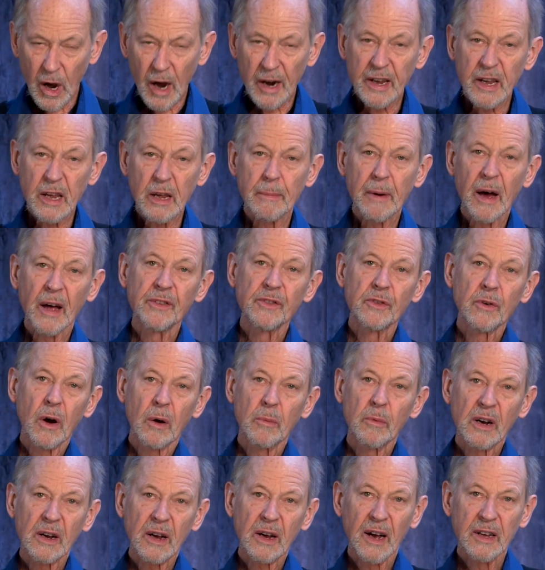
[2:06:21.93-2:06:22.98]
If we were talking
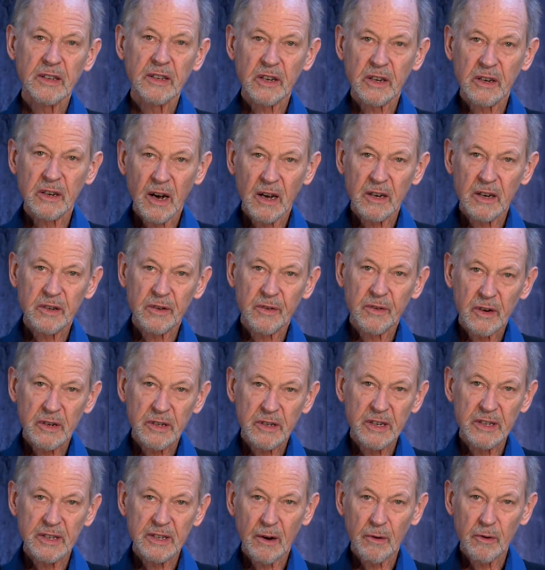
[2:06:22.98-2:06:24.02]
about normal kinds of
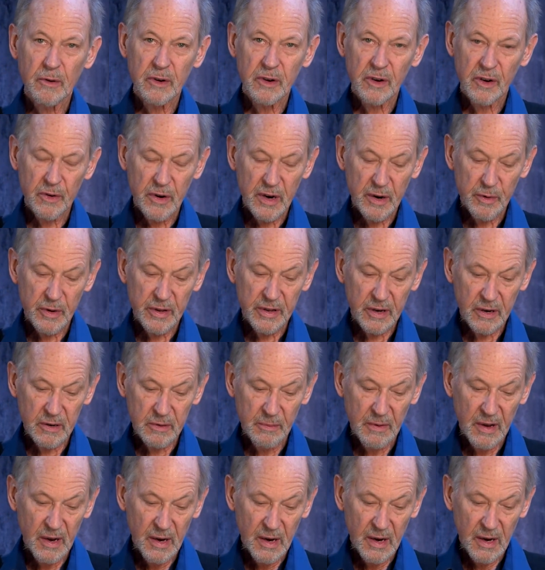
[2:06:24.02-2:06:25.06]
controversies, I would
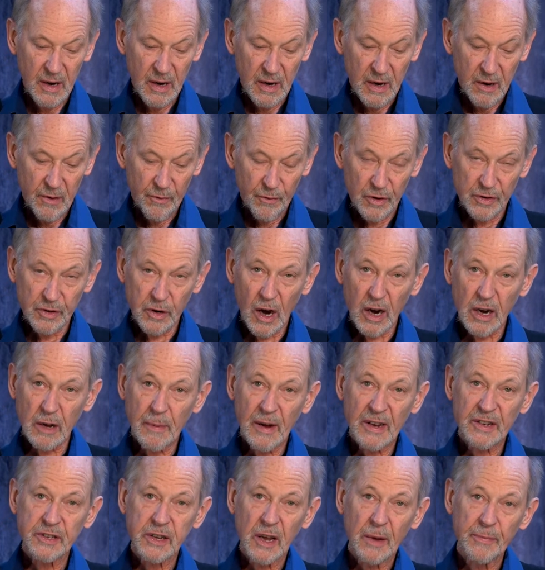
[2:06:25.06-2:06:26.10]
agree with you.
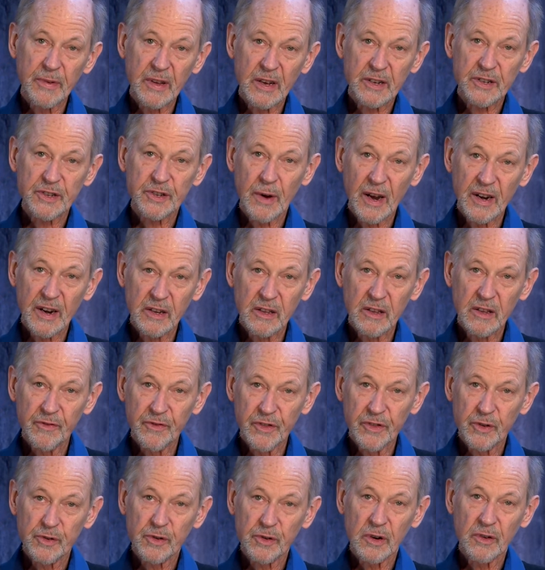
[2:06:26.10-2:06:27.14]
If we're talking about something that's
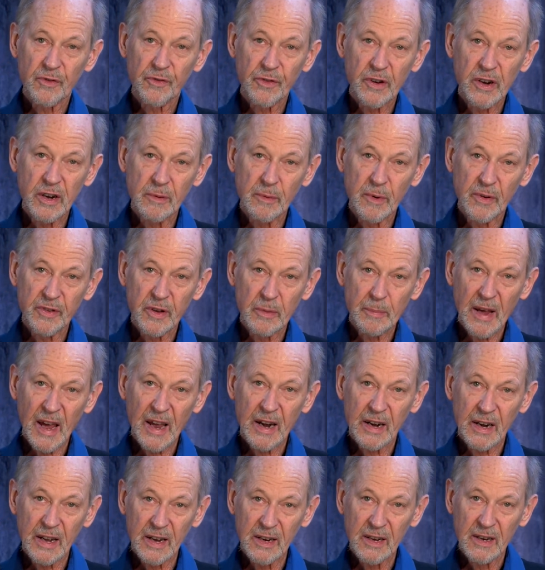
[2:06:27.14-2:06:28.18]
threatening the future and
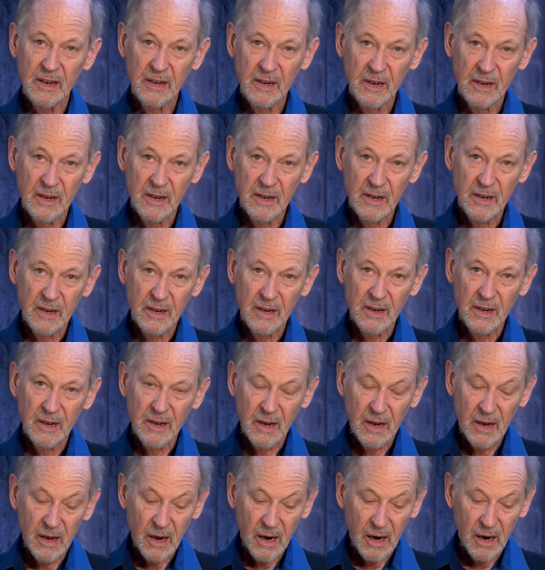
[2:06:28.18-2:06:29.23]
freedom of humanity,
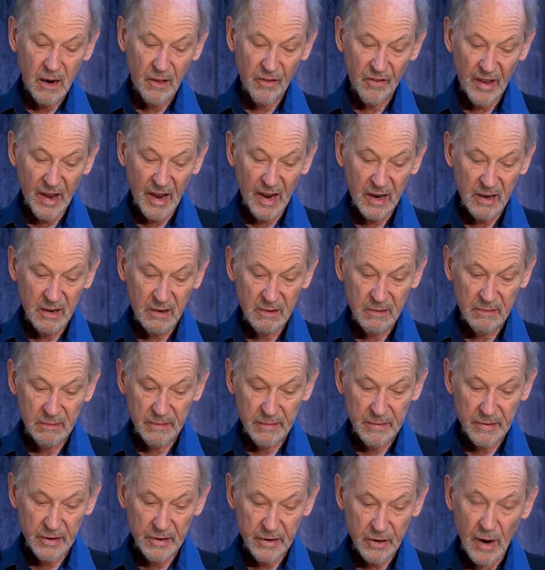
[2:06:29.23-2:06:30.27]

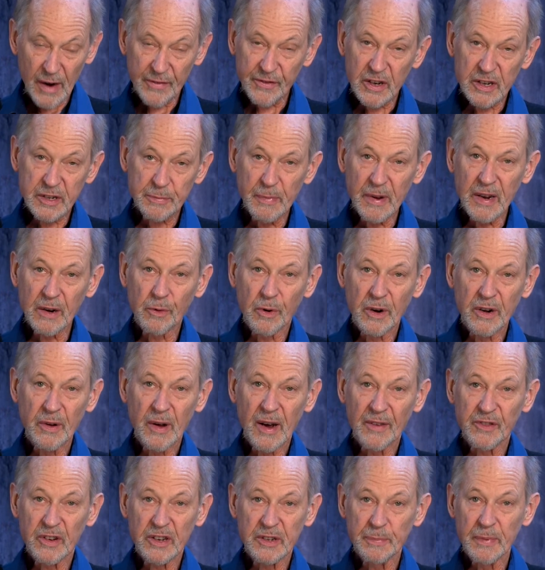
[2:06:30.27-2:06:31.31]
then you have to
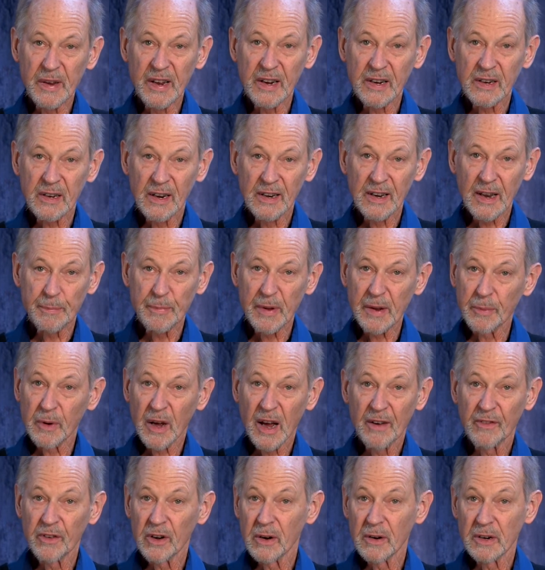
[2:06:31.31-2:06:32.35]
speak what you have to speak and
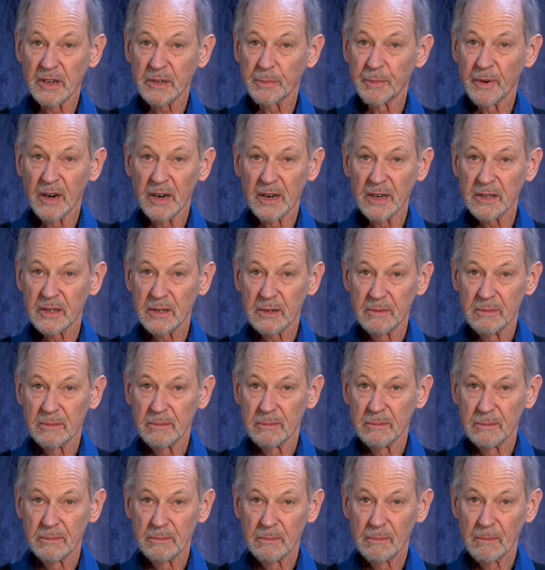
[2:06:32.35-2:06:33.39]
let people have their own
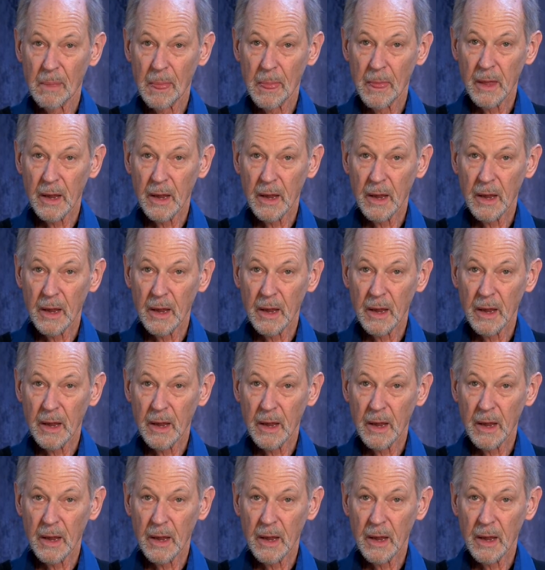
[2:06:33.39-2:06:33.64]
experience.